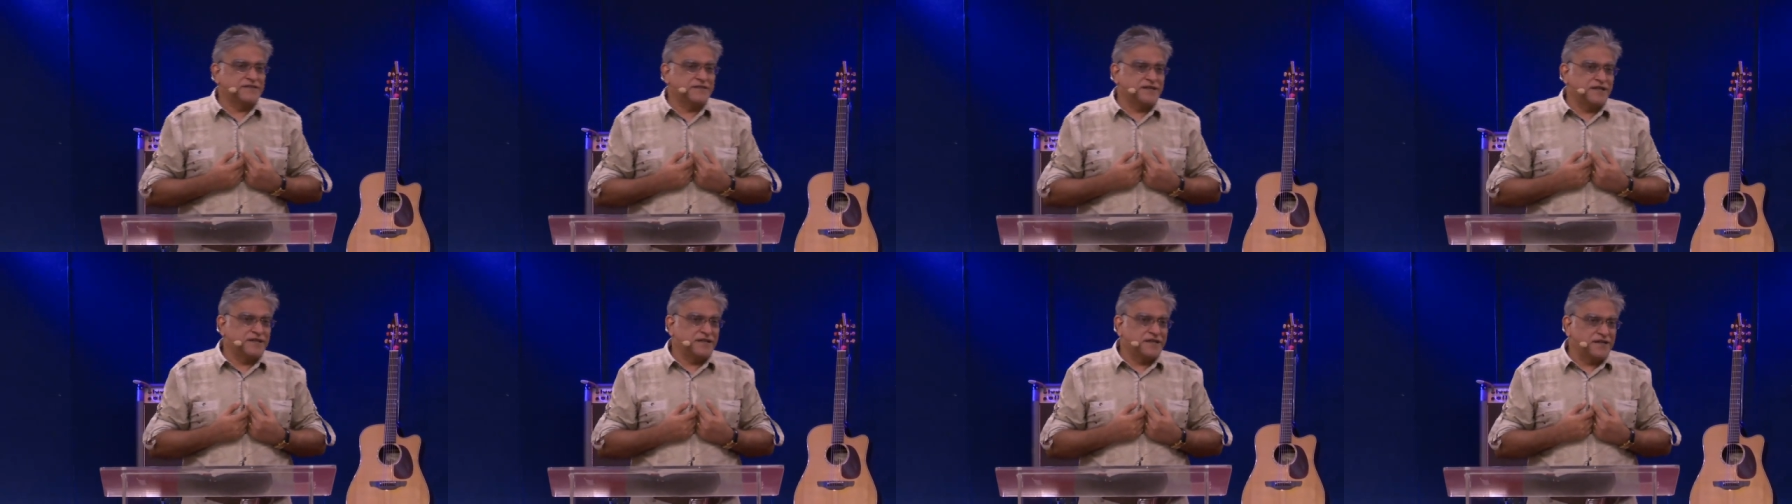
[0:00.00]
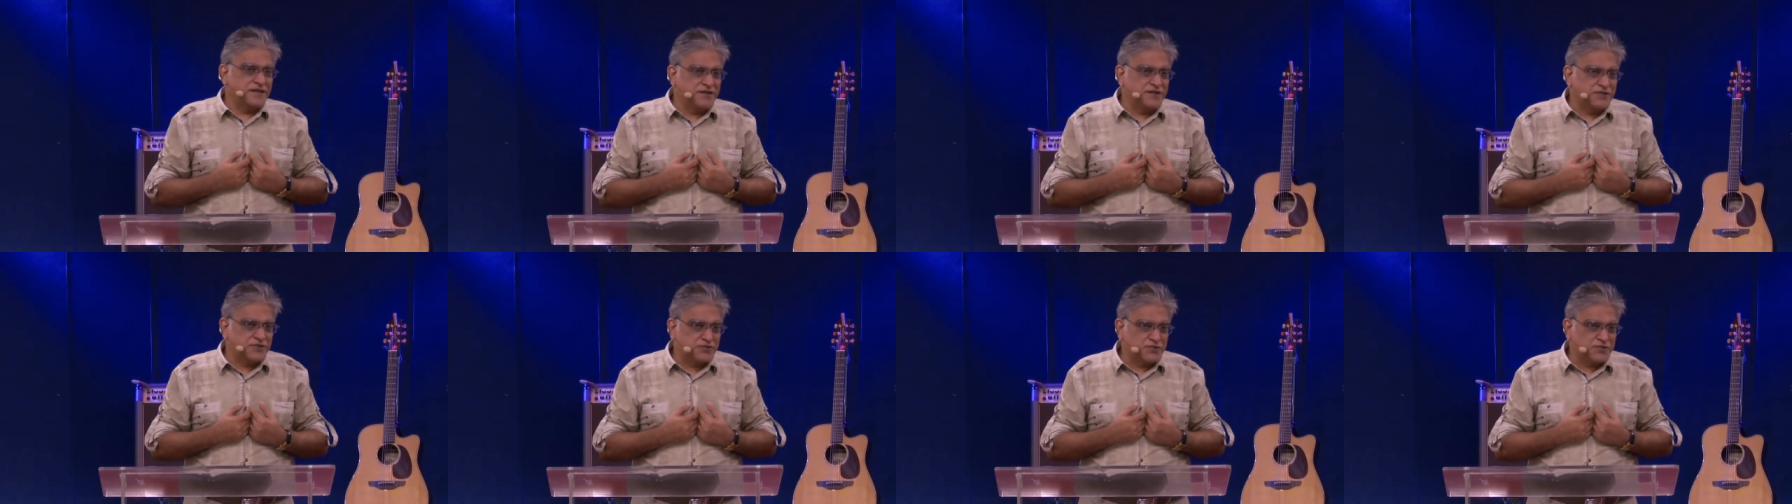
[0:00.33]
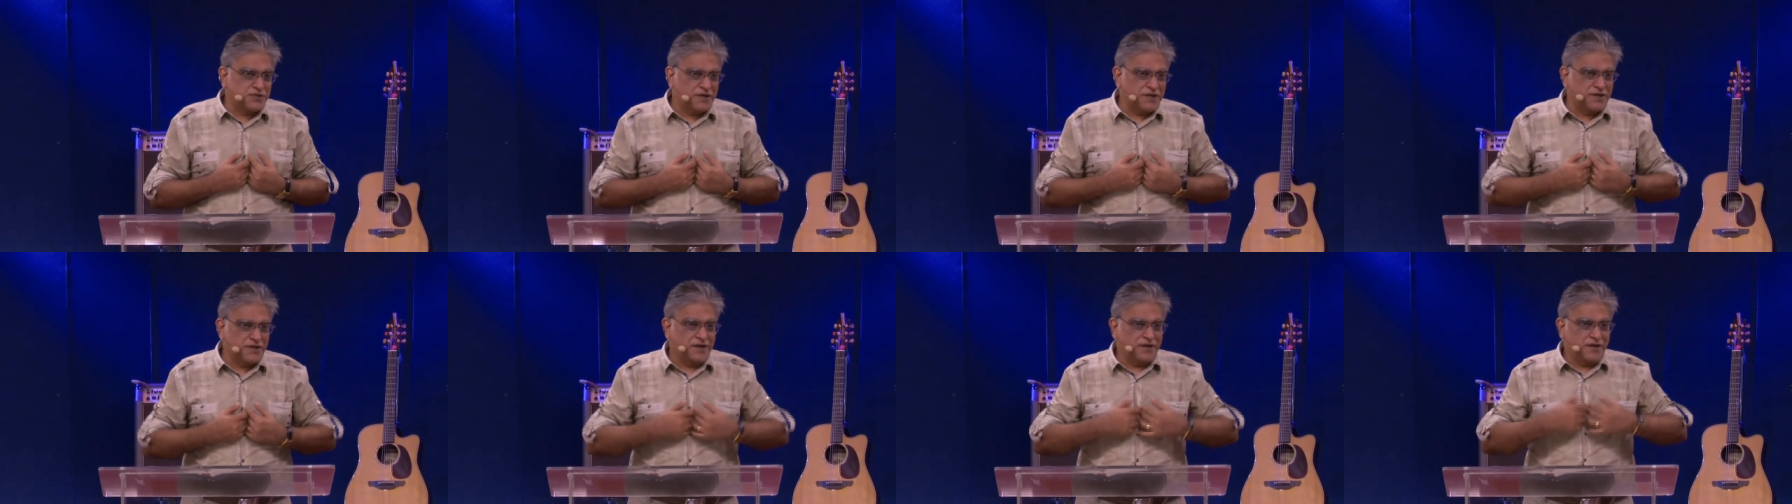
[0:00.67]
getting into
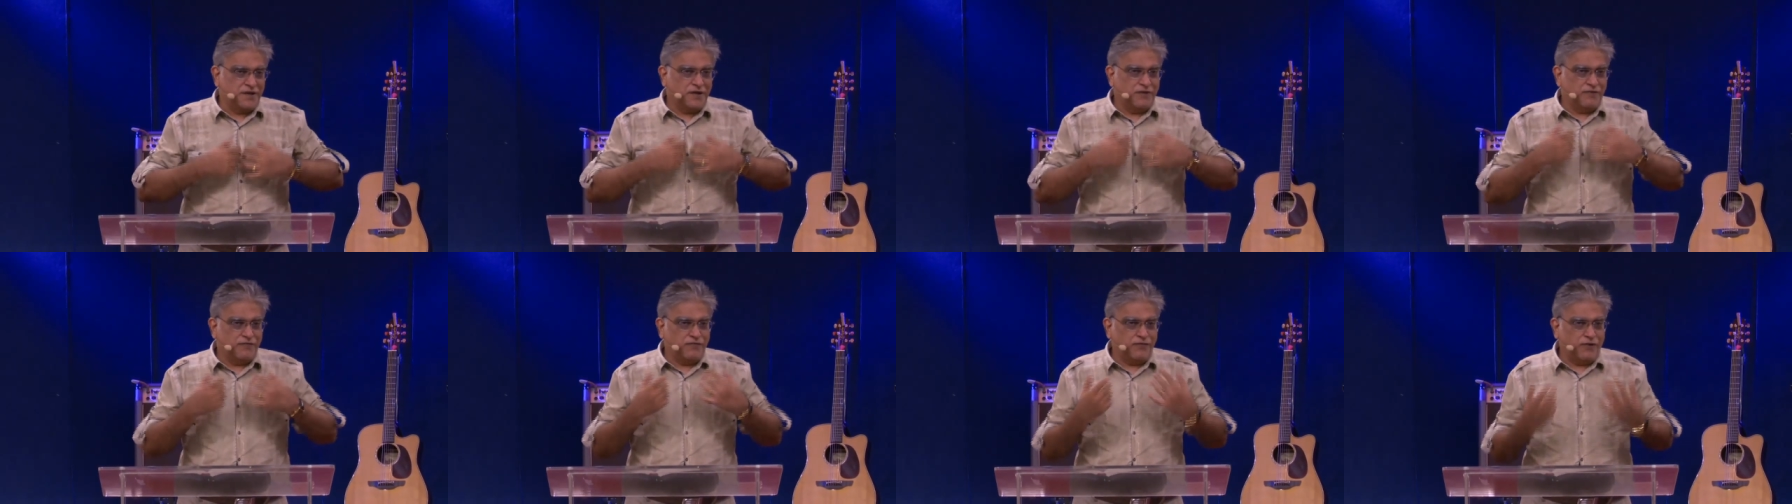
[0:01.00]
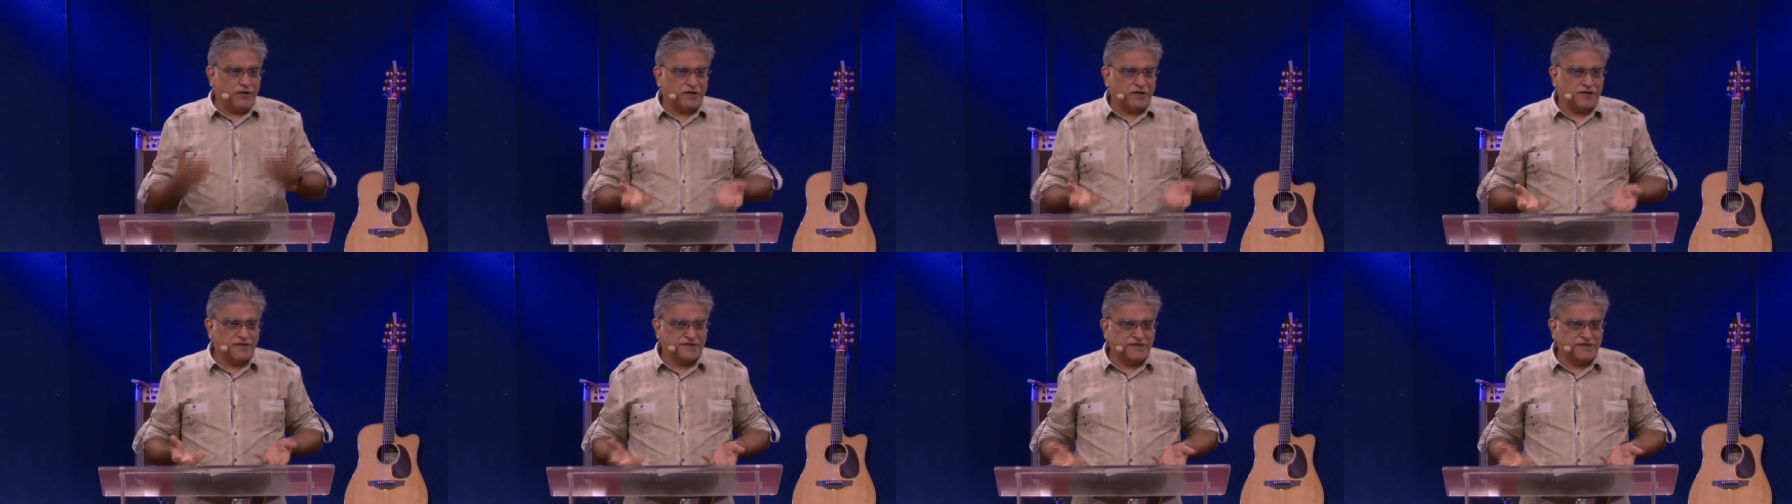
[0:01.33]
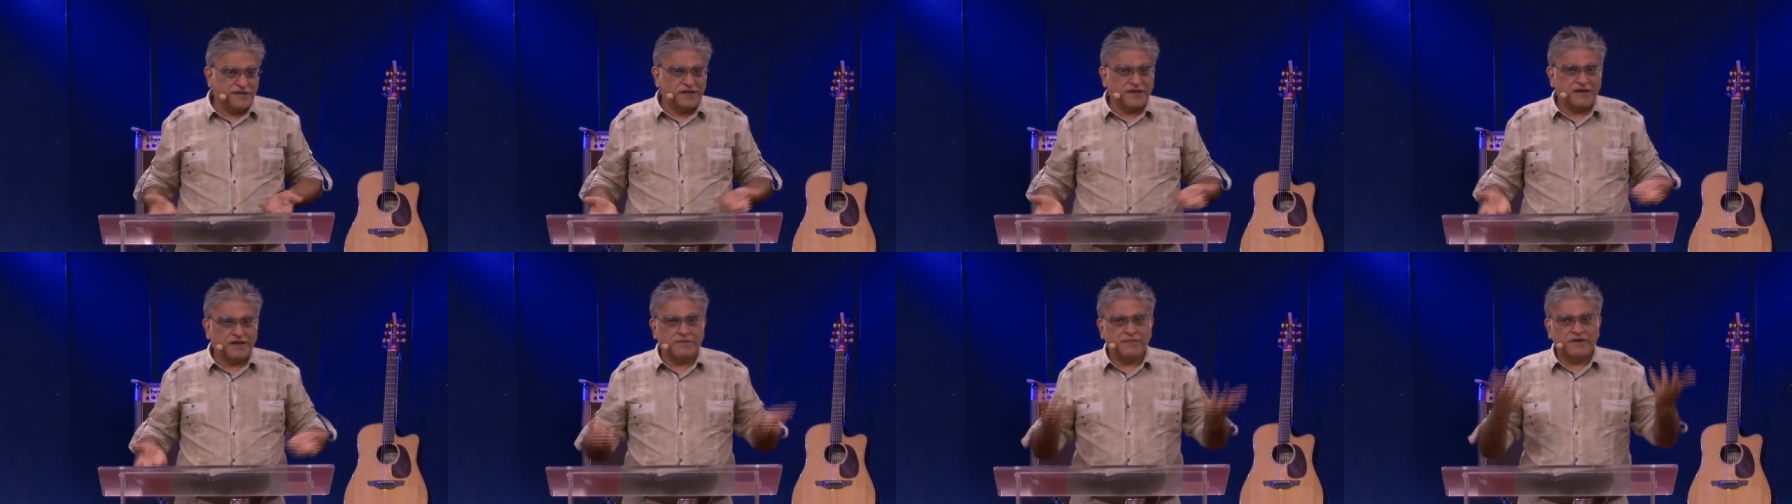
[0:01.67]
the waters
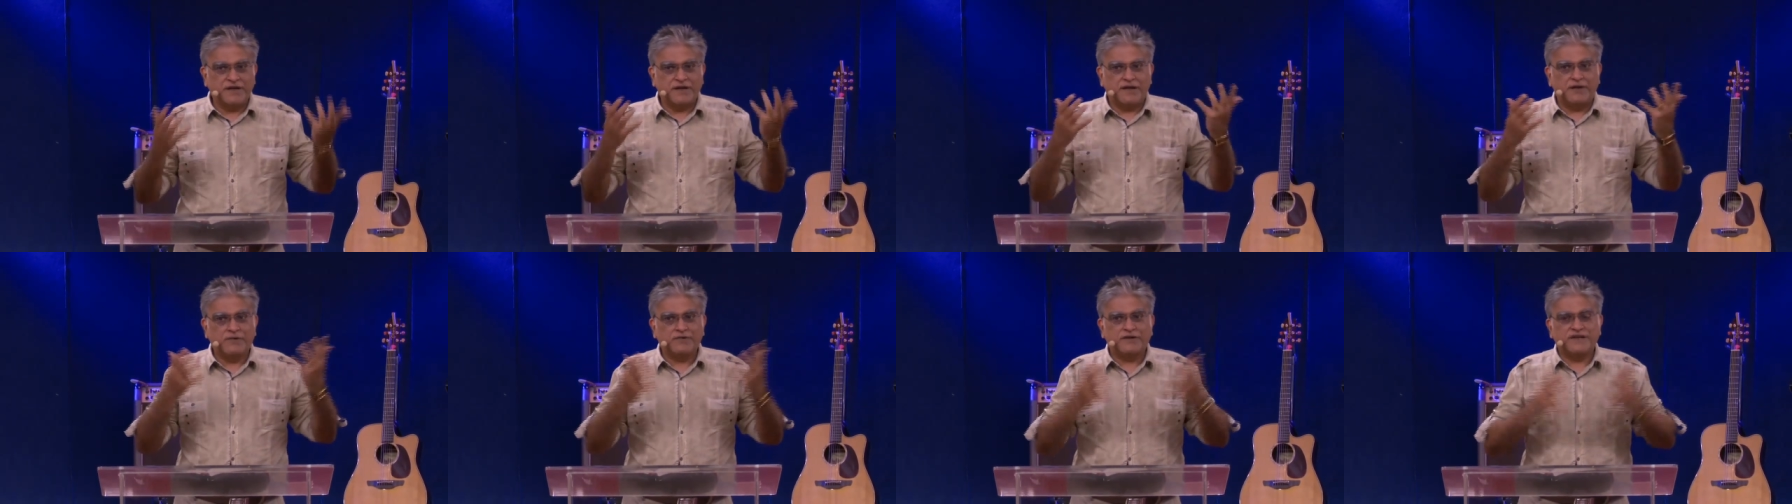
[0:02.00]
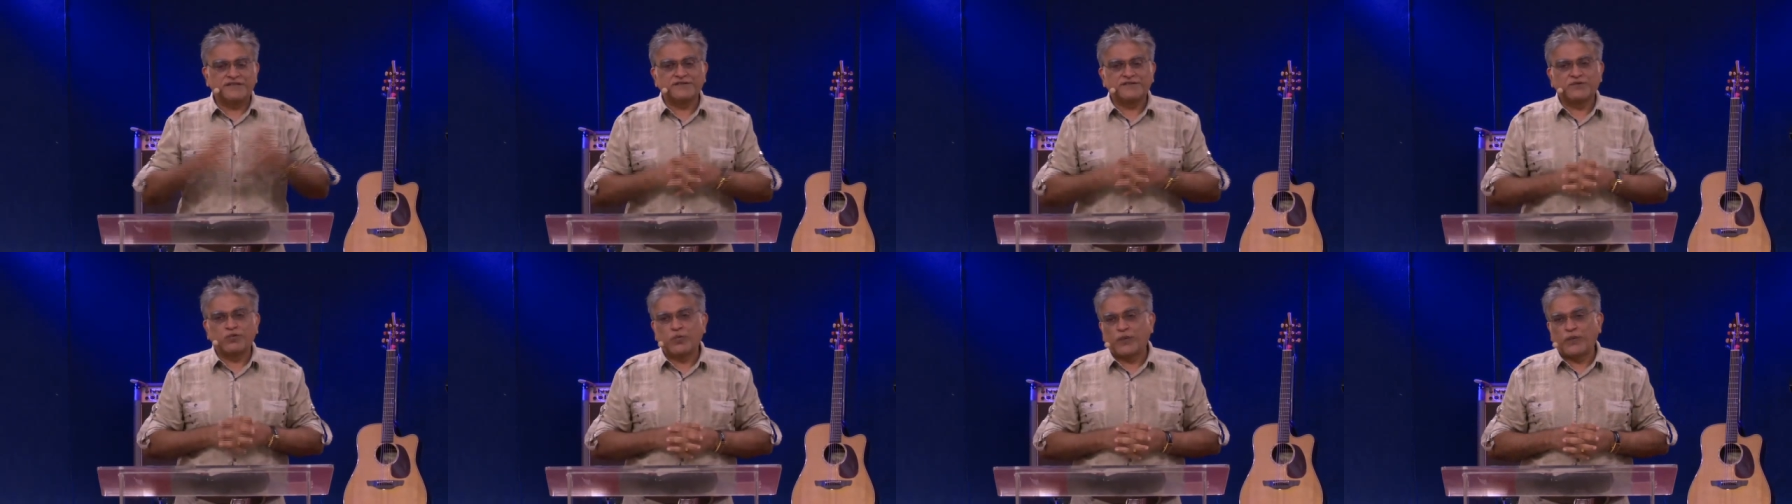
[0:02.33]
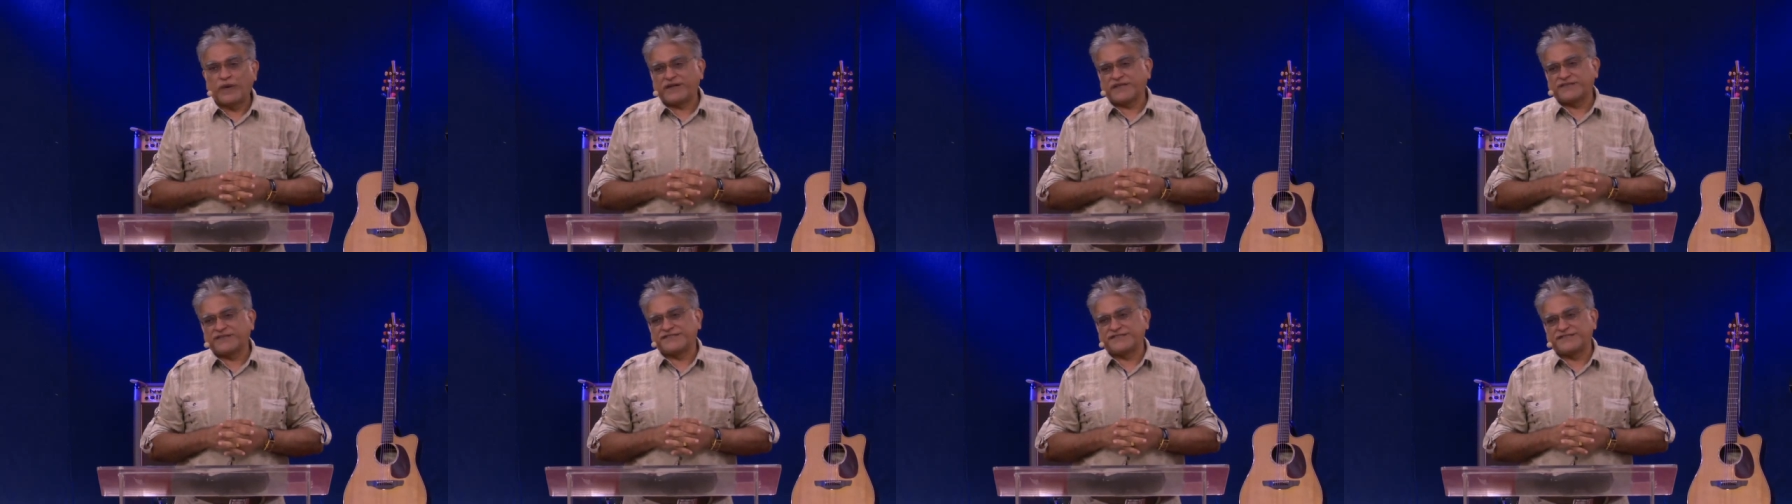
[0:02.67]
and coming out as a
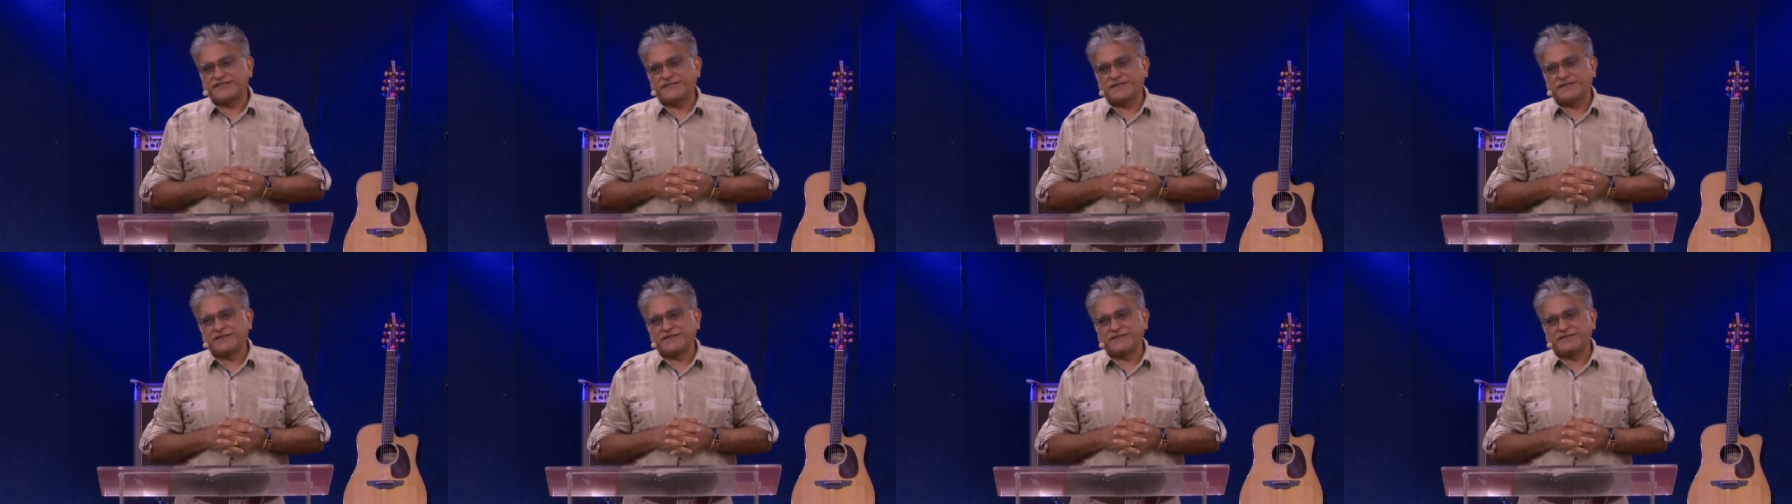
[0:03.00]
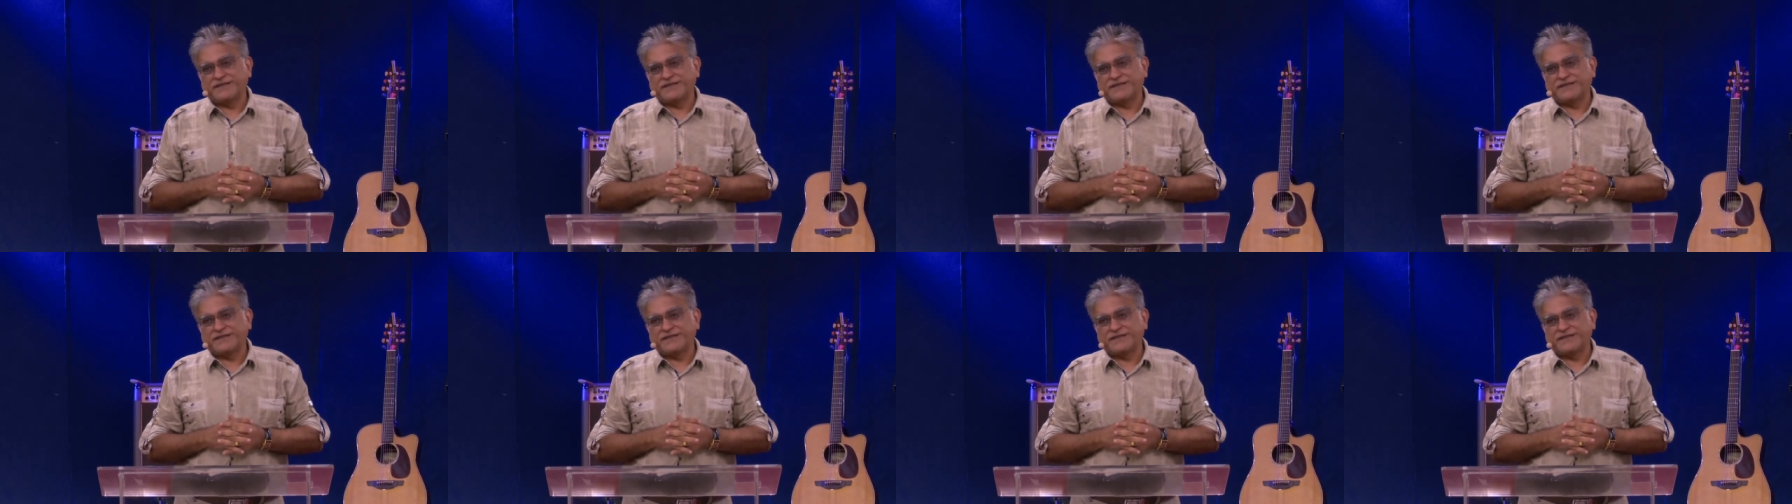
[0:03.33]
wet sinner.